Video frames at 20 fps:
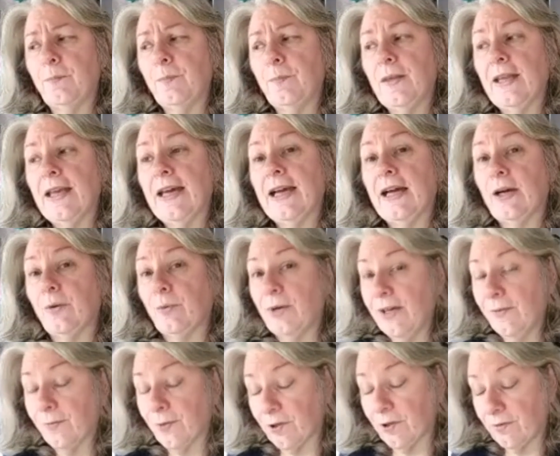
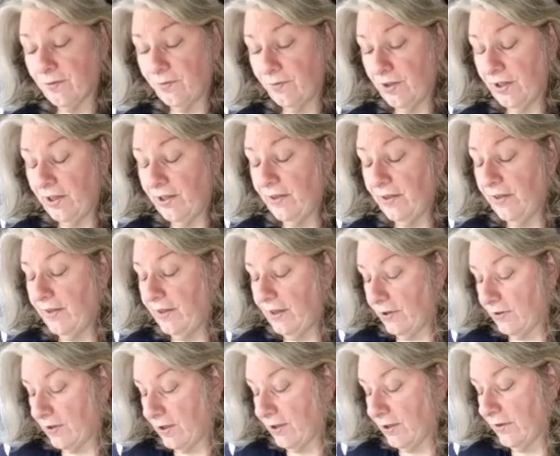However, there
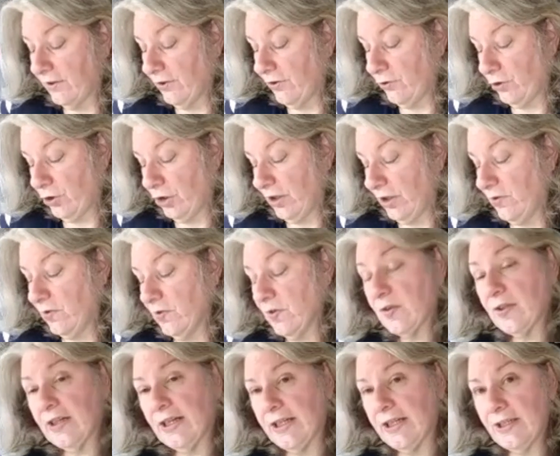are other changes
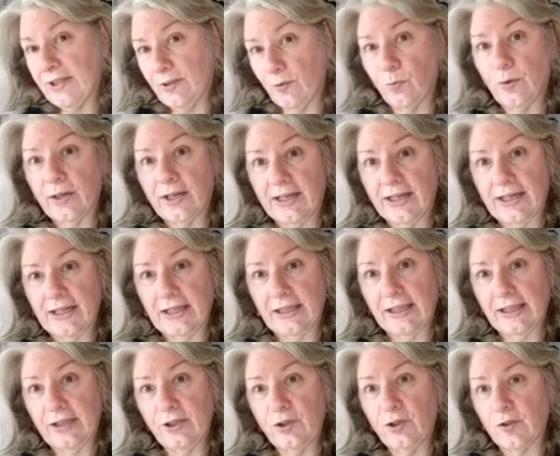I did want to
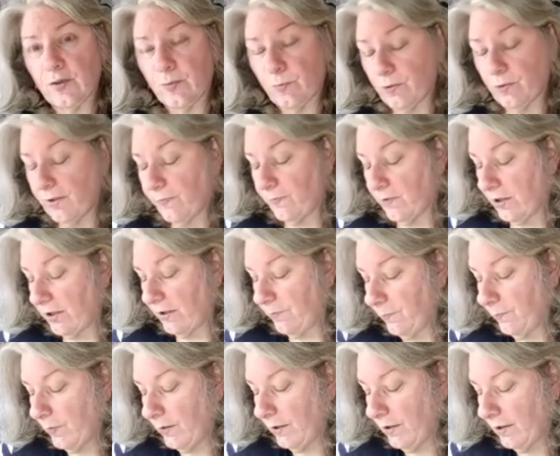highlight just briefly.
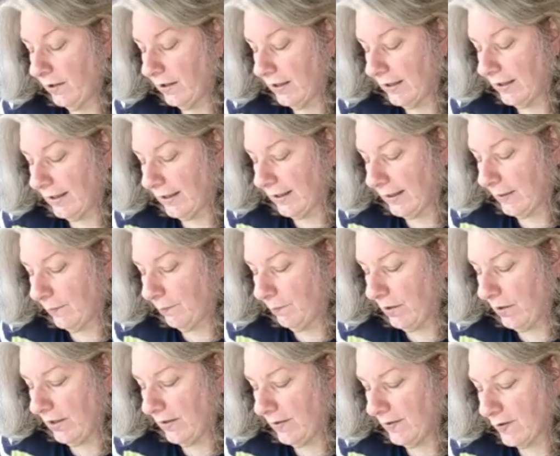
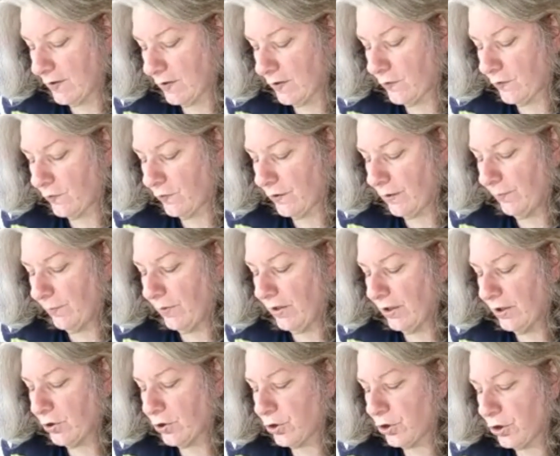And this is from the
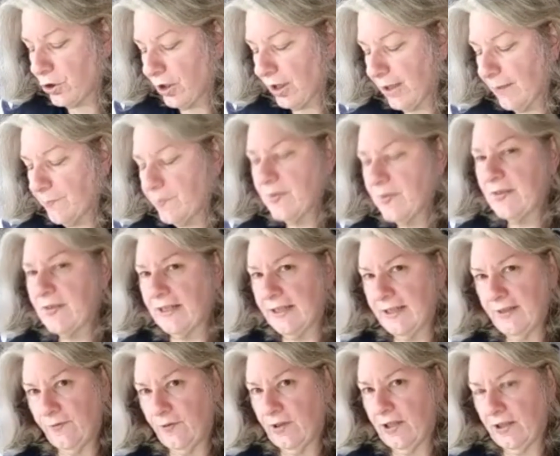shop side
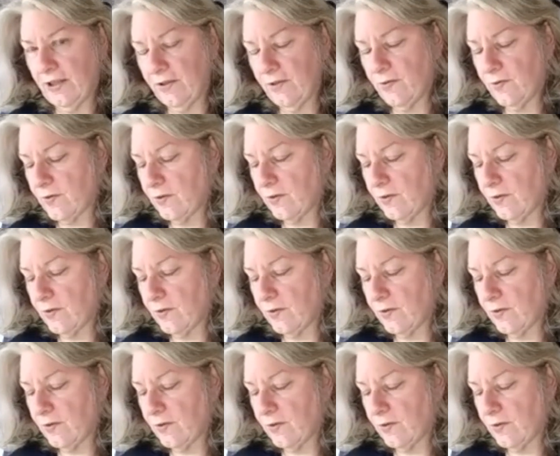of things.